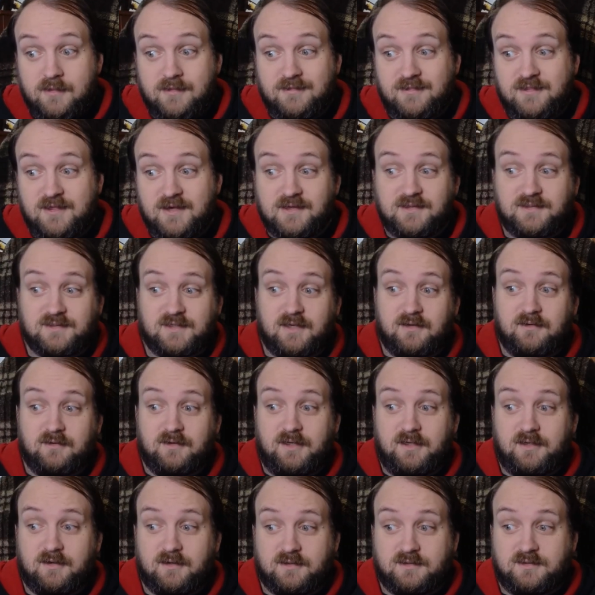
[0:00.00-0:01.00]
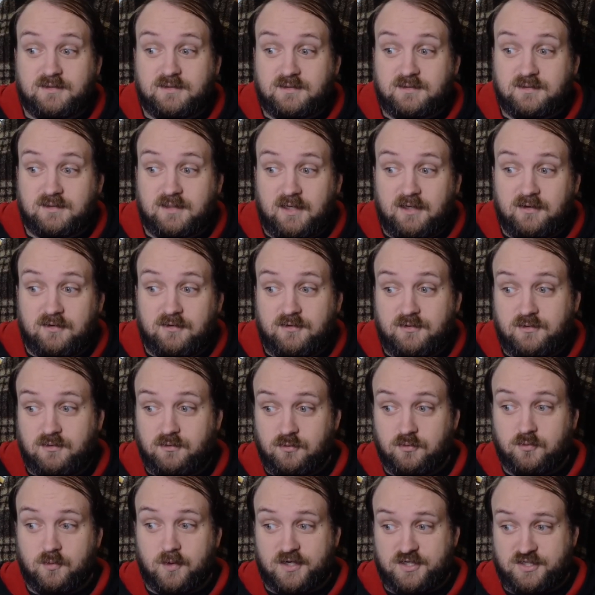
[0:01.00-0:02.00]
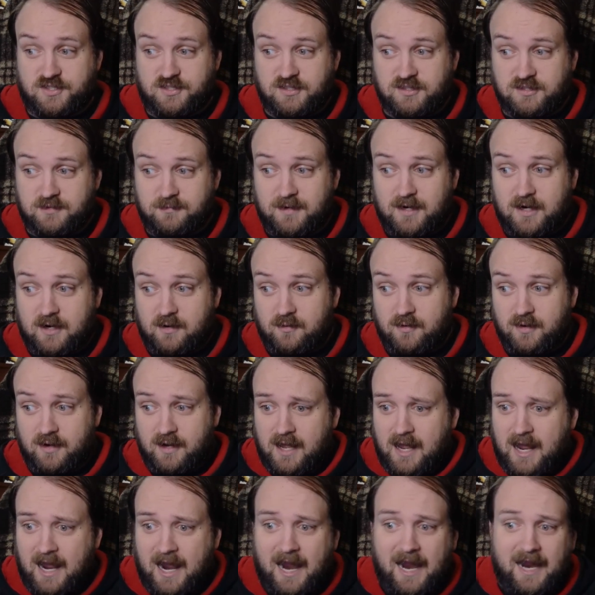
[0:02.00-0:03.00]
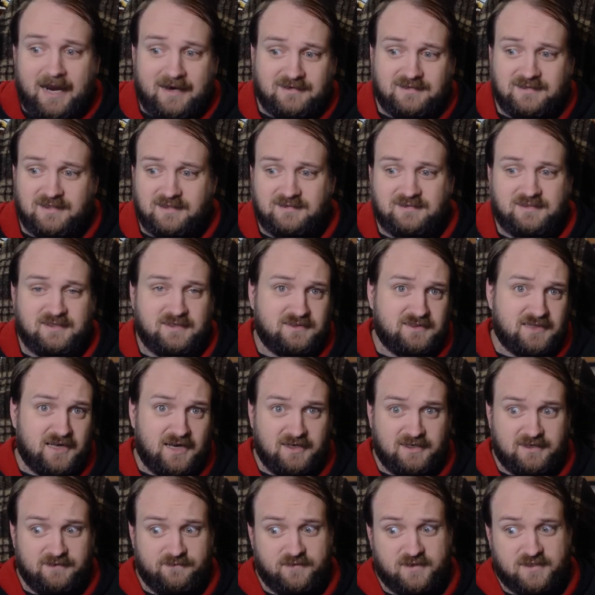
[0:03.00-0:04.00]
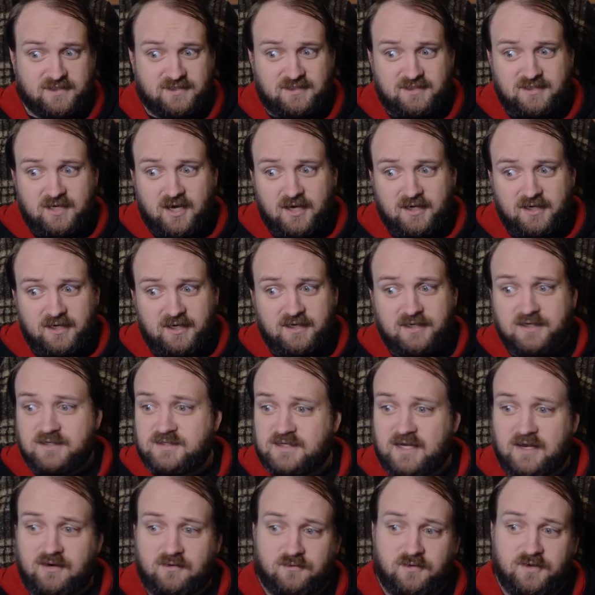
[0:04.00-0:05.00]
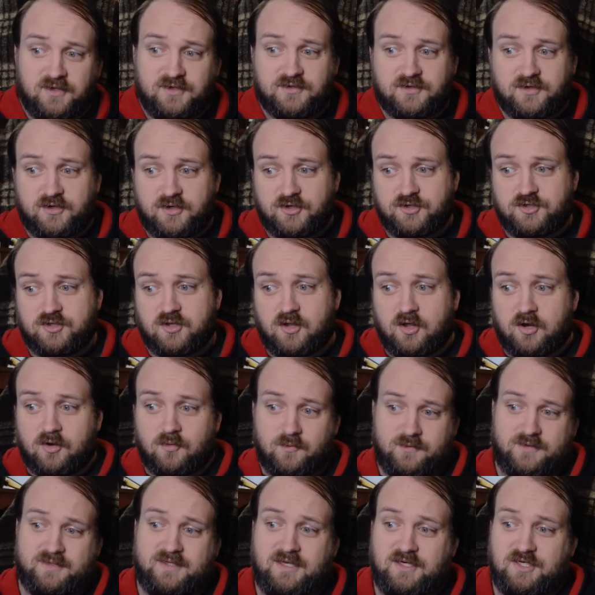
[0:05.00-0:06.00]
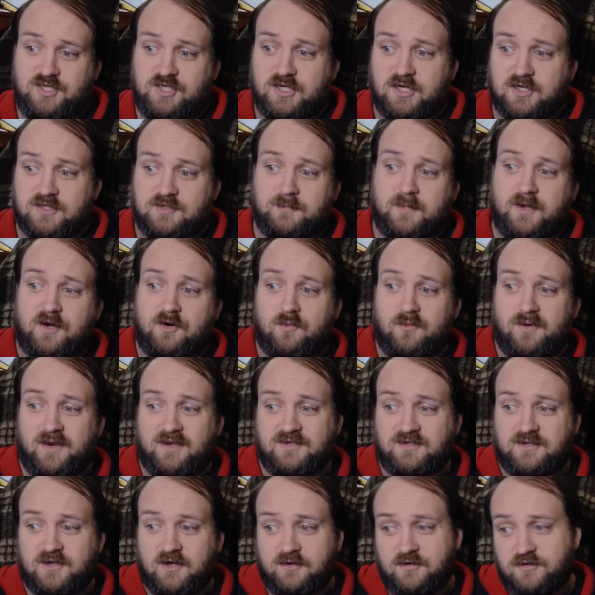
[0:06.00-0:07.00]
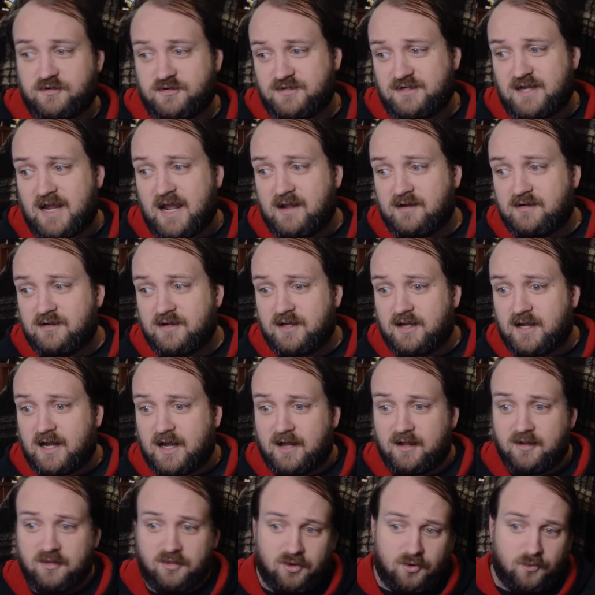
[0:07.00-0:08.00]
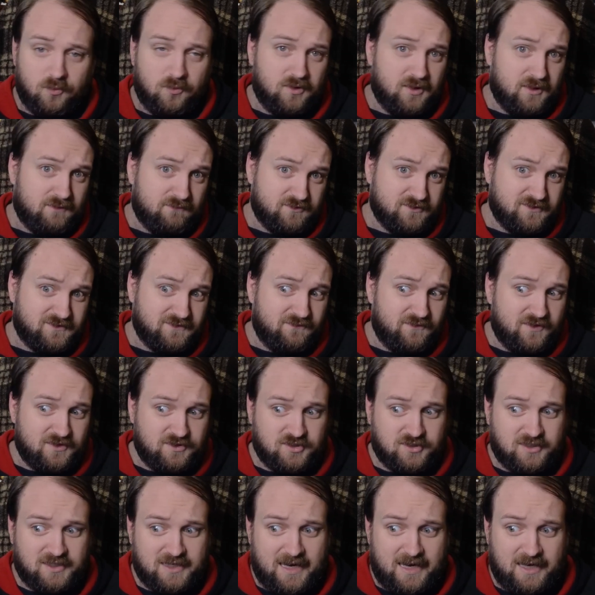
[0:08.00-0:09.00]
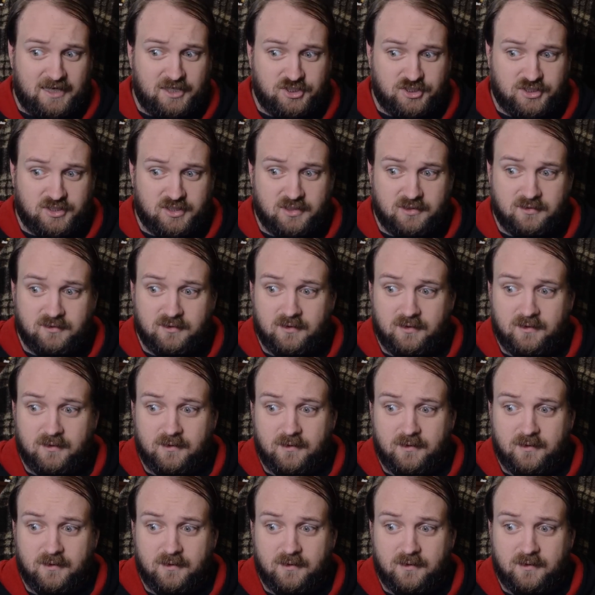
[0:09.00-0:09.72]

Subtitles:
This can lead us into questions about access to scientific studies and research, along with teaching us better ways to understand it at lower levels of education,